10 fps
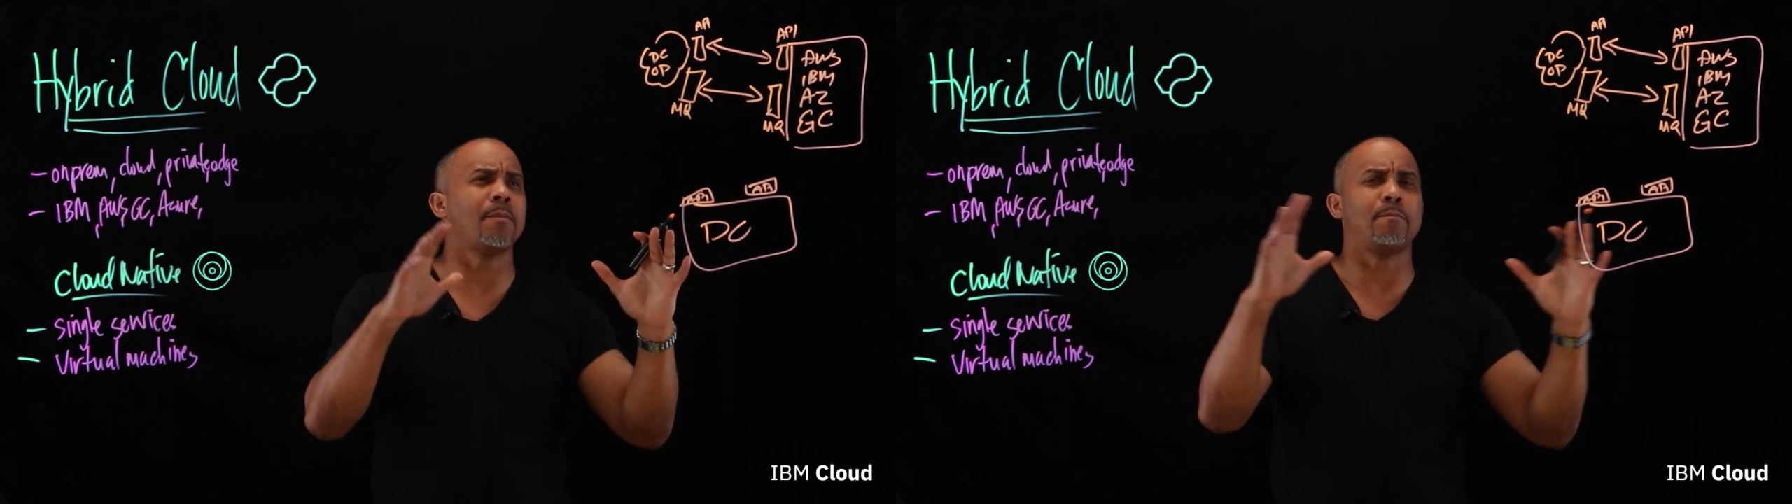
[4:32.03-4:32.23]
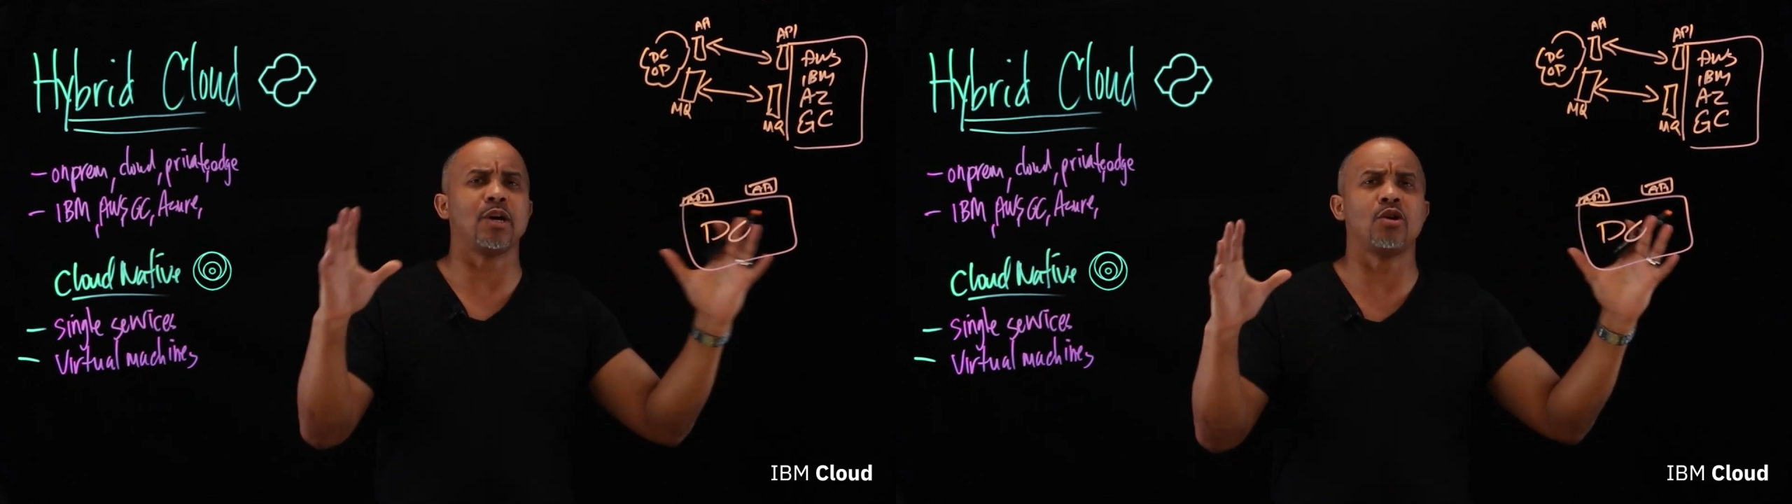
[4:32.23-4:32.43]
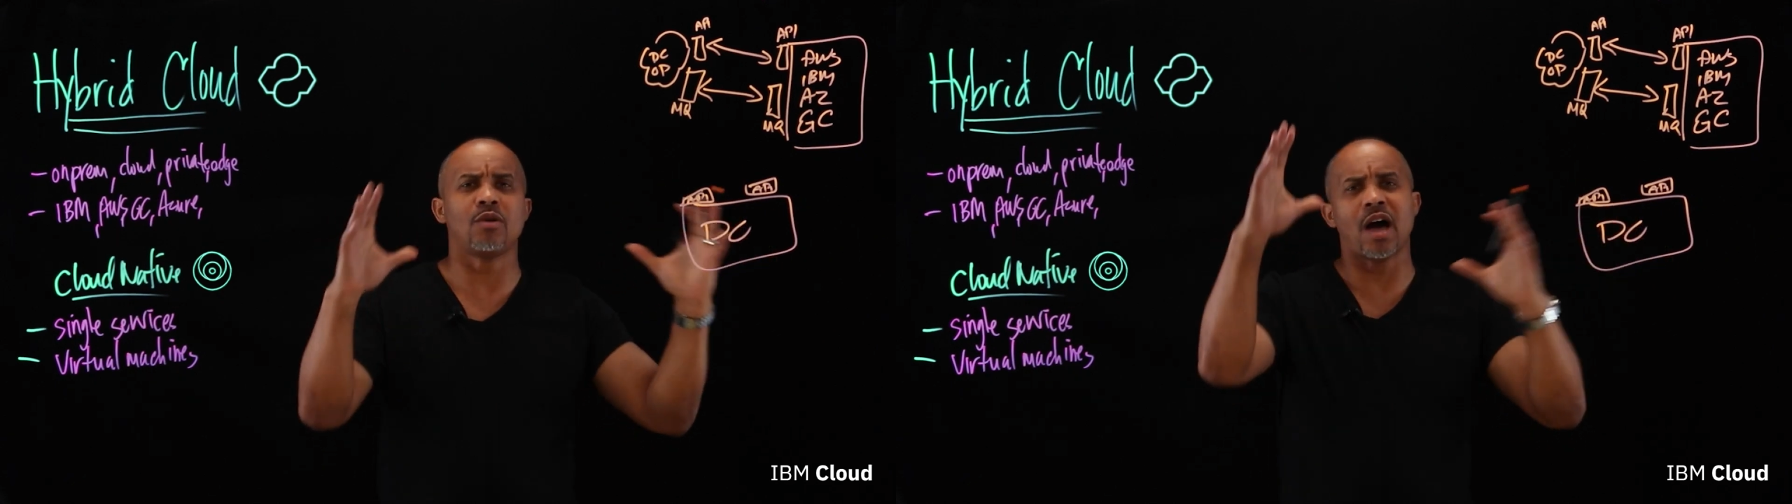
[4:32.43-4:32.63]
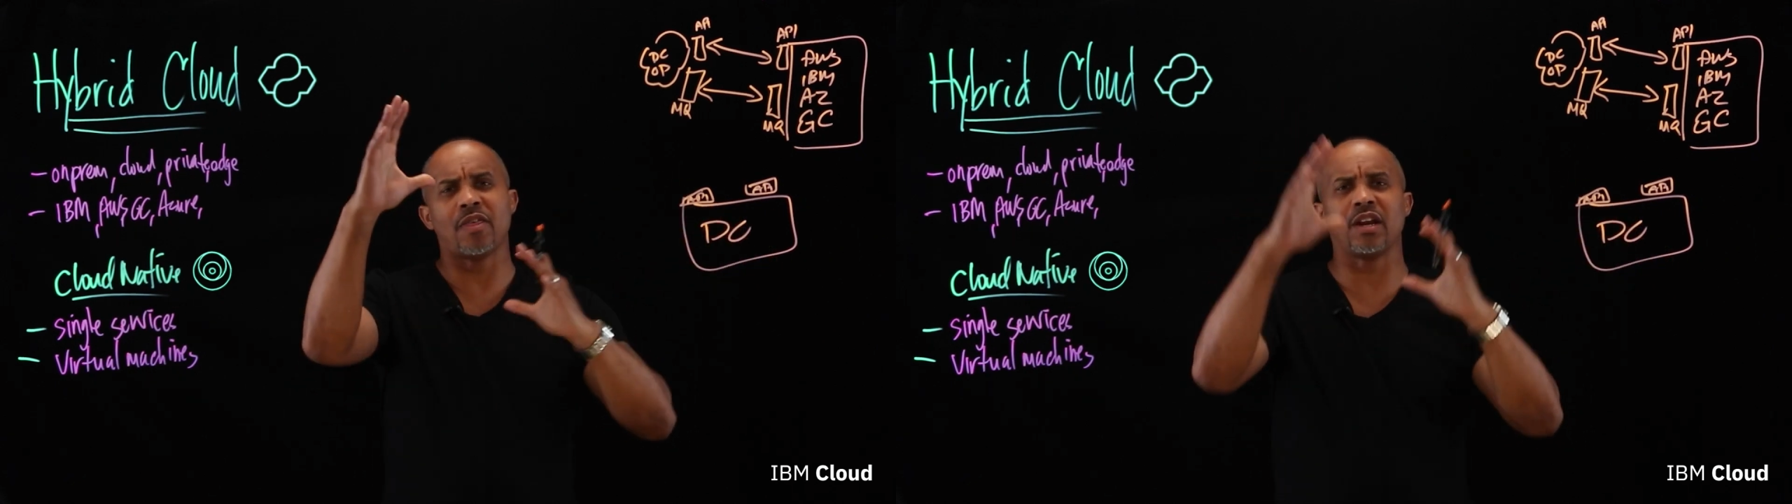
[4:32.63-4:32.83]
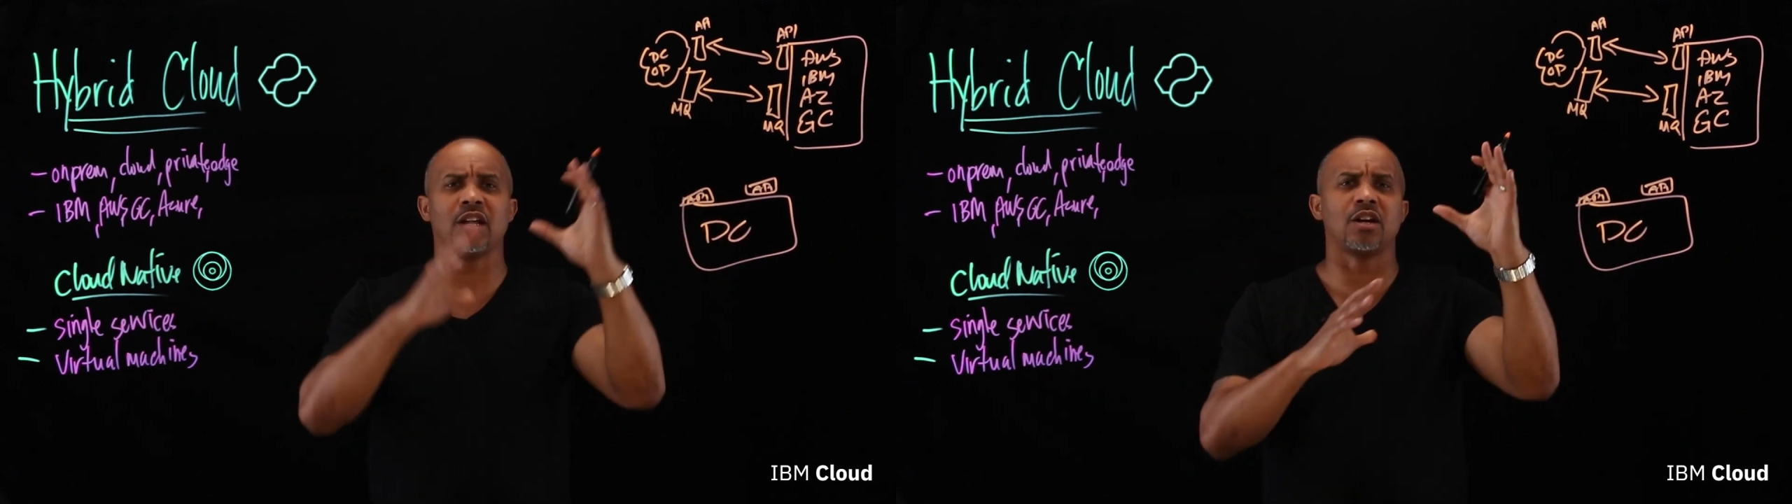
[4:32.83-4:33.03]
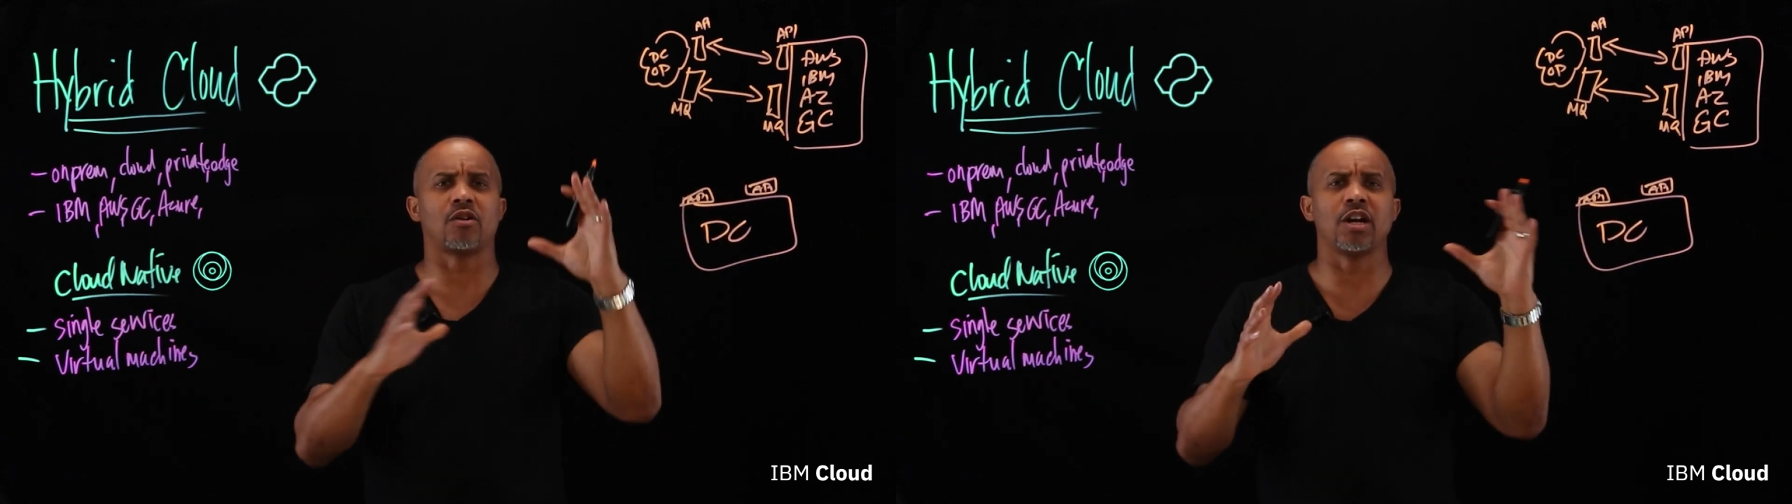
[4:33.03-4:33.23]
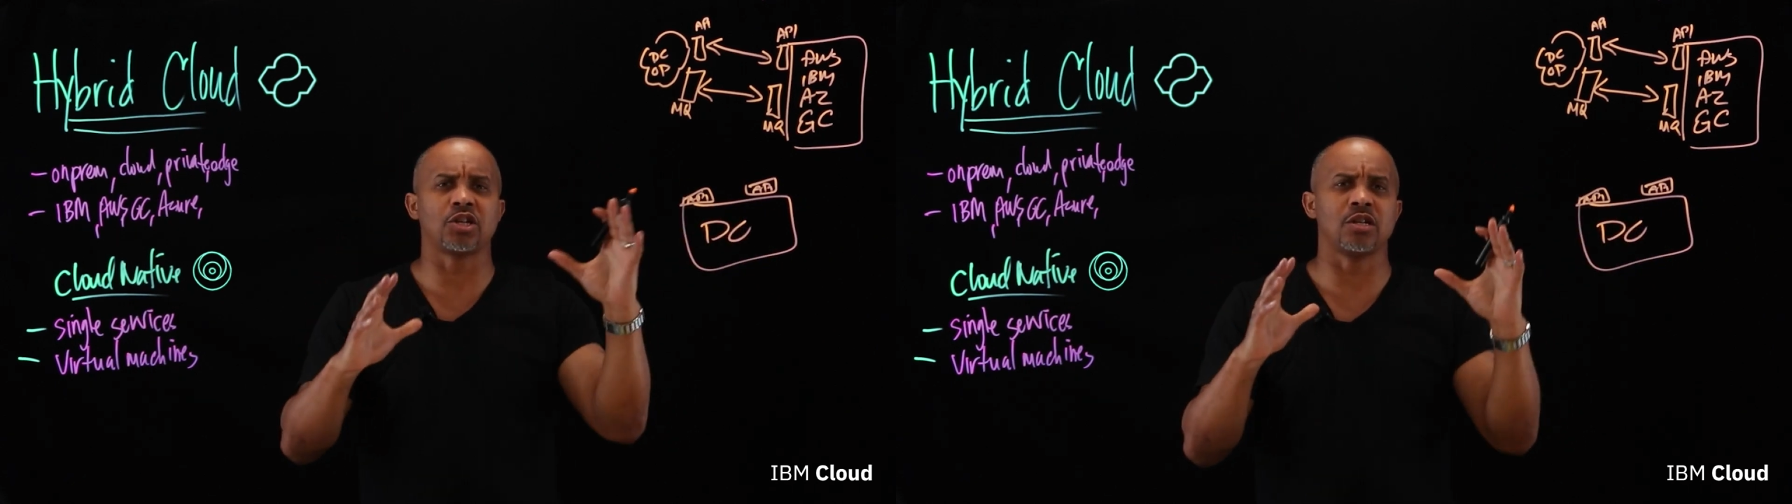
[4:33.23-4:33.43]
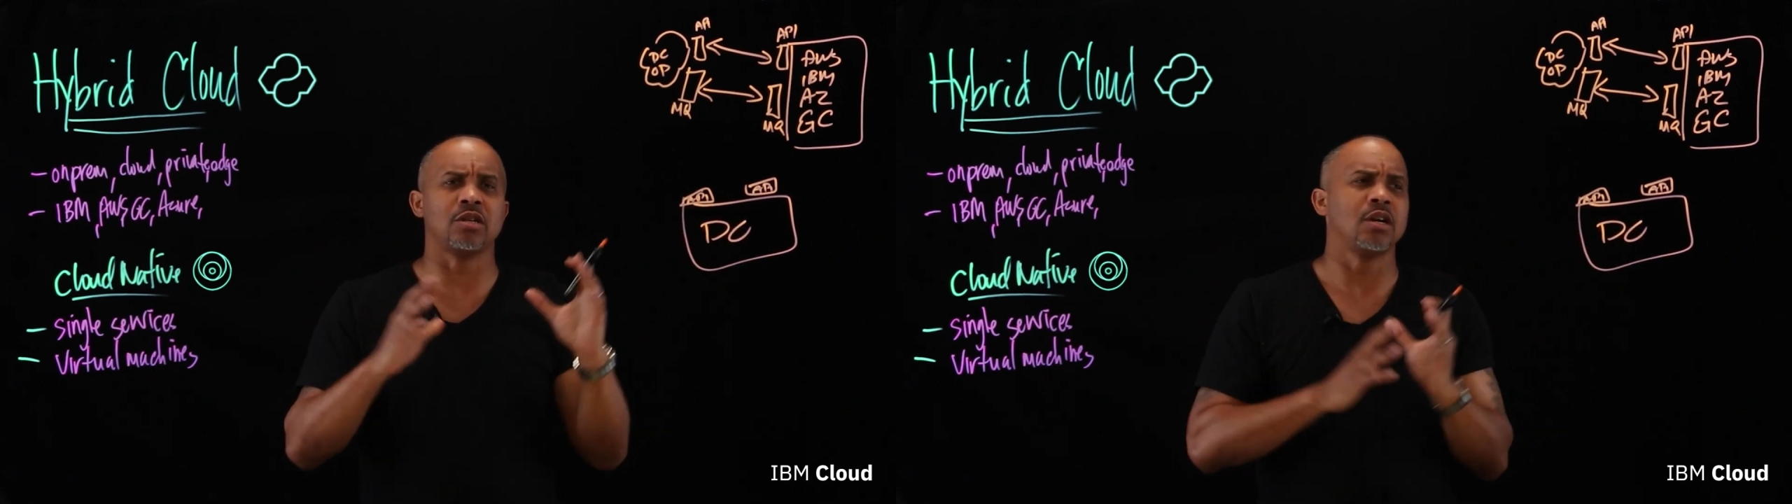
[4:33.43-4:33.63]
and build how that
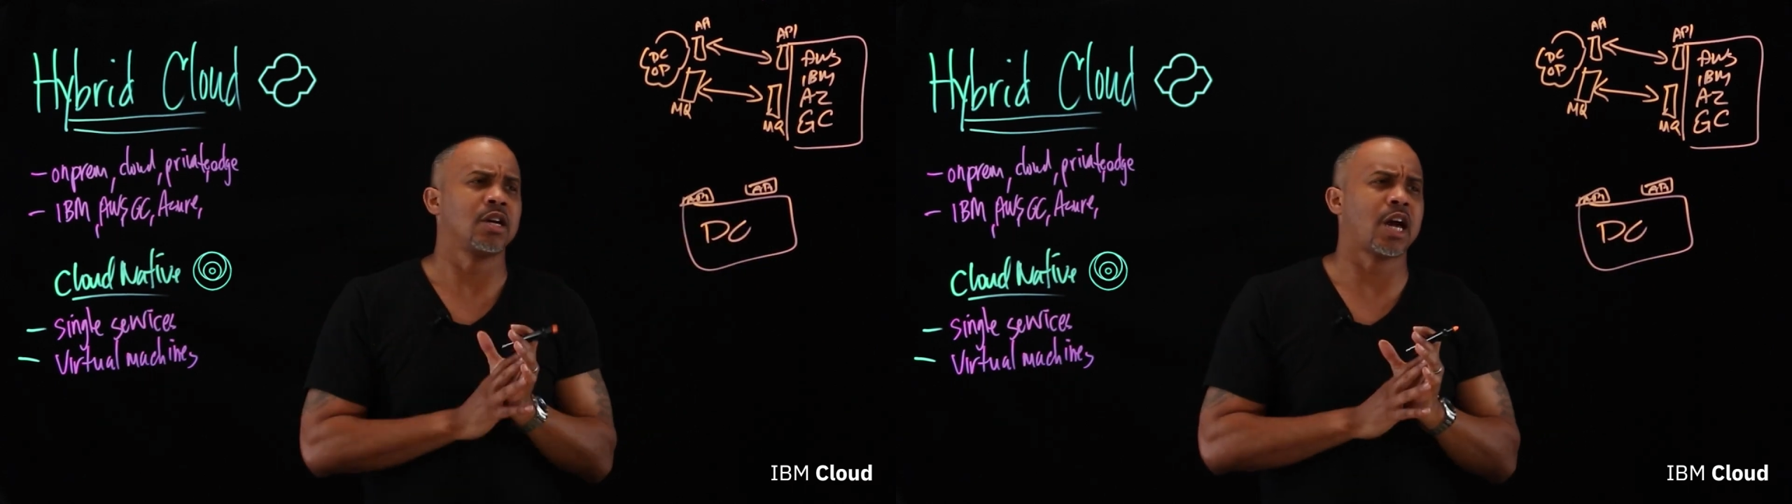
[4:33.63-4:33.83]
integration